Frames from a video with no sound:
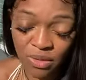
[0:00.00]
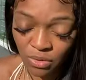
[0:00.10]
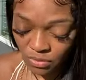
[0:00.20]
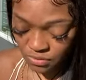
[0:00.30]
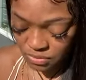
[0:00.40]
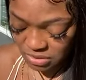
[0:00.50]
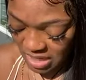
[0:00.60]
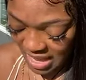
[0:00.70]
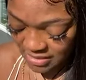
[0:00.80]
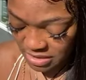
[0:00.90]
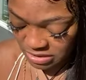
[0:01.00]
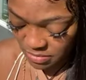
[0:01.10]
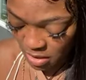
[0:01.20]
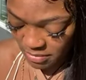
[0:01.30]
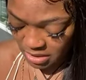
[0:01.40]
used at this
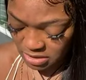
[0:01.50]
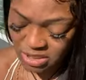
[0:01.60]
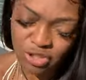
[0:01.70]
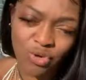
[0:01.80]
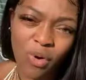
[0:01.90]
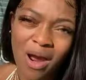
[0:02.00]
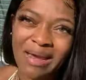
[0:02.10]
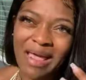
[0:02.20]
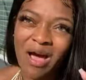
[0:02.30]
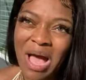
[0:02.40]
moment because you are now